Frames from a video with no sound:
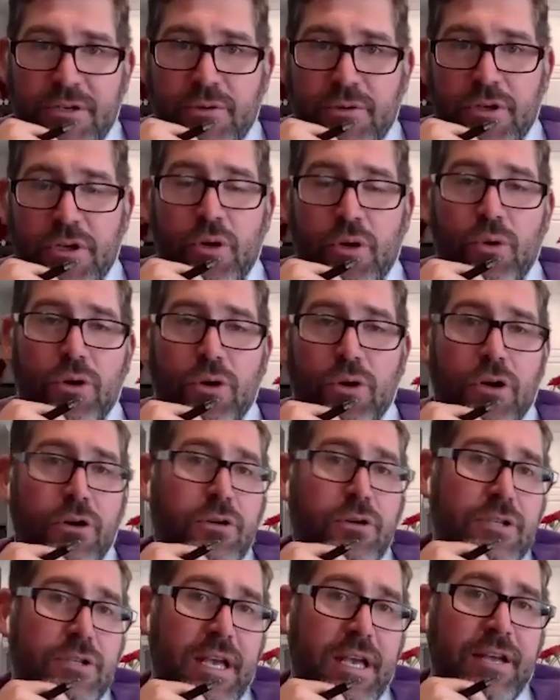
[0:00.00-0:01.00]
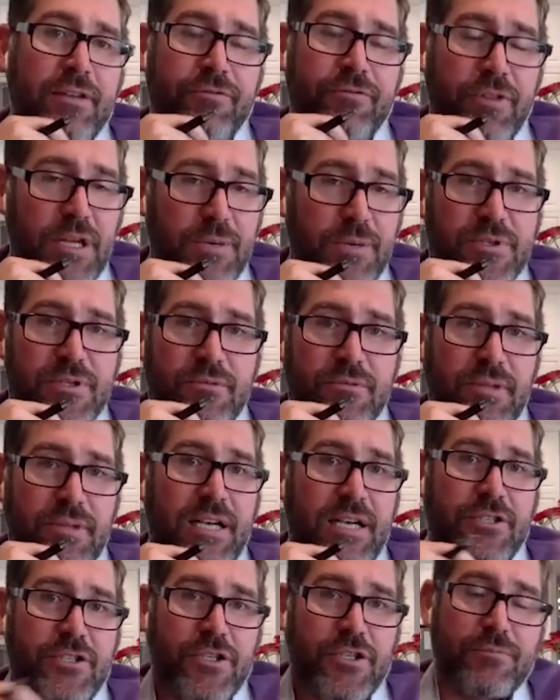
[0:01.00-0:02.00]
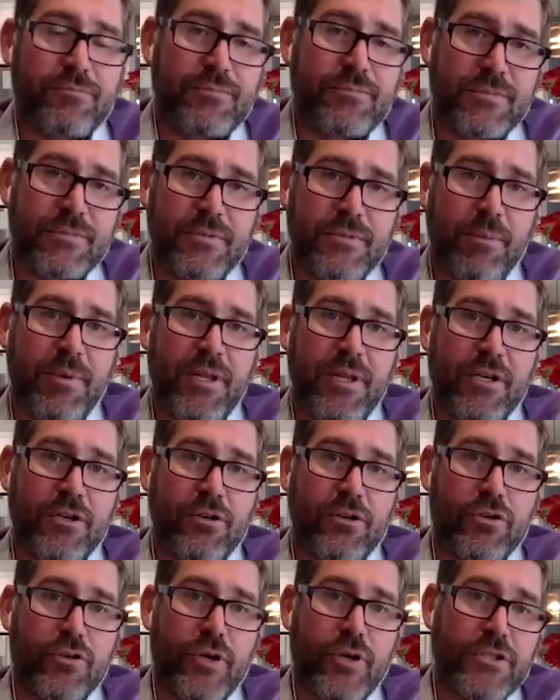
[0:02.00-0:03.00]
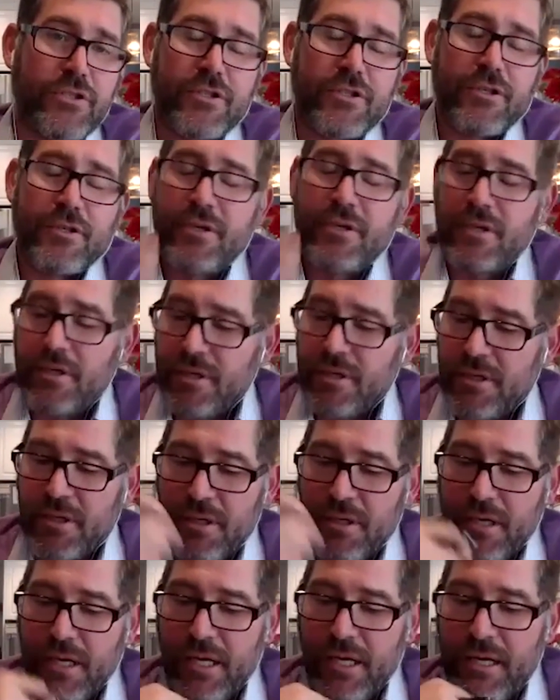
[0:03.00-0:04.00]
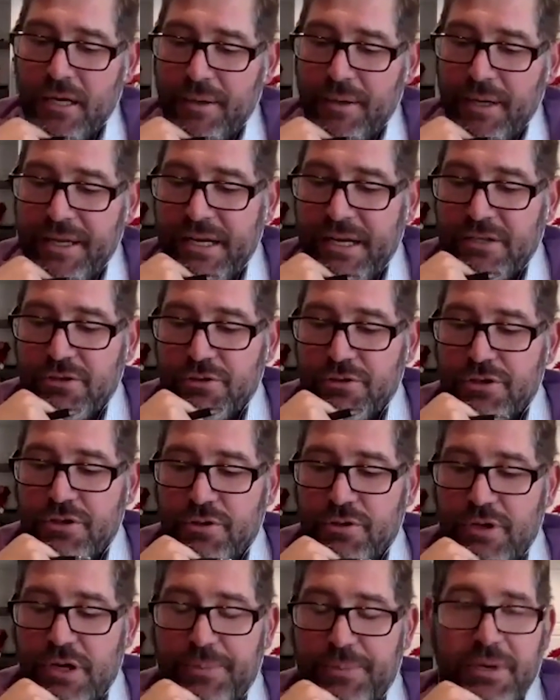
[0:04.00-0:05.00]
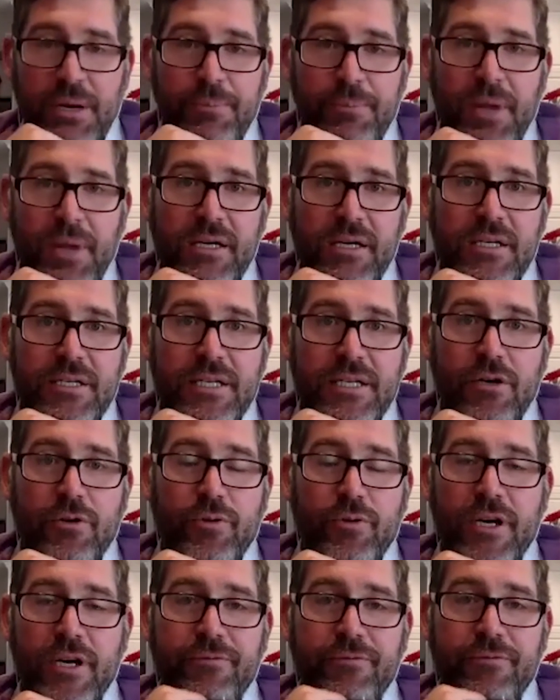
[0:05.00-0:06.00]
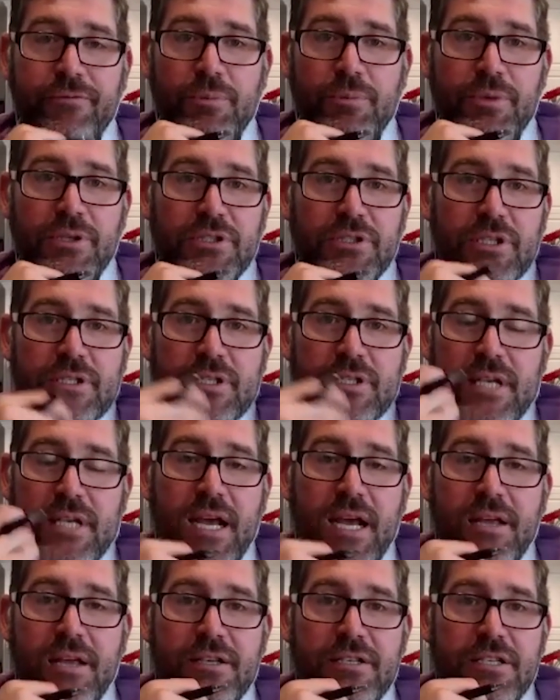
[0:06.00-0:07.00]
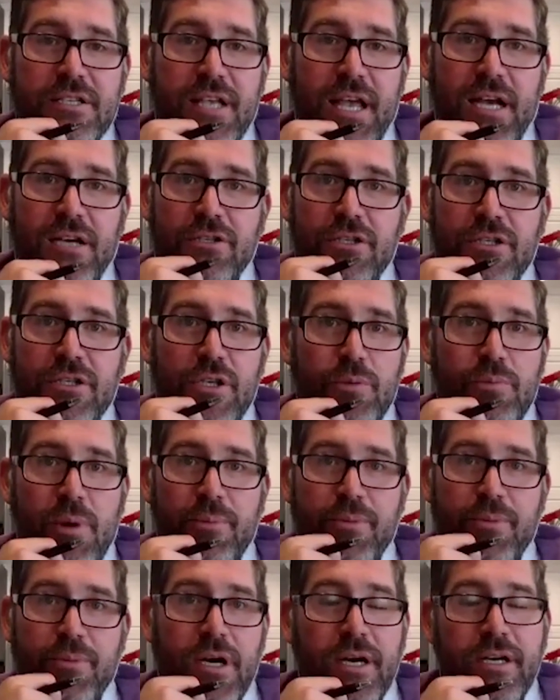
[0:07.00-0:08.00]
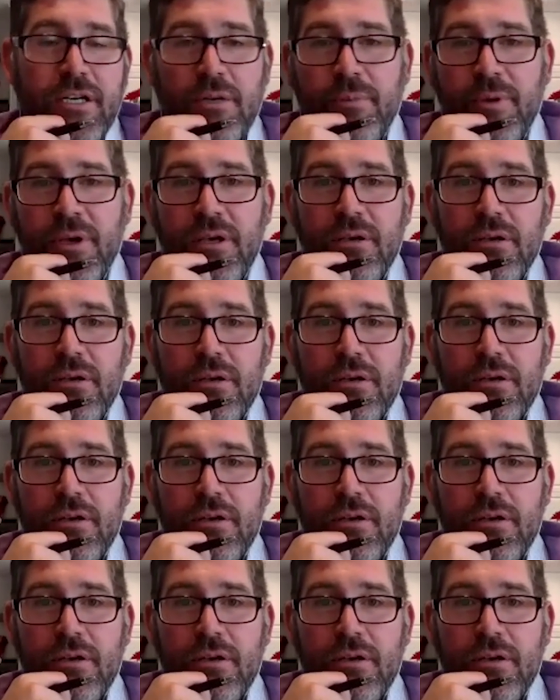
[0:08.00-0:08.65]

doing cold calls and flips last year. I mean, the girl crushed. Uh, and that's her script, and I'm not going to take credit for it. But she says, "Hey, this is Ashley. Do you remember talking to me?"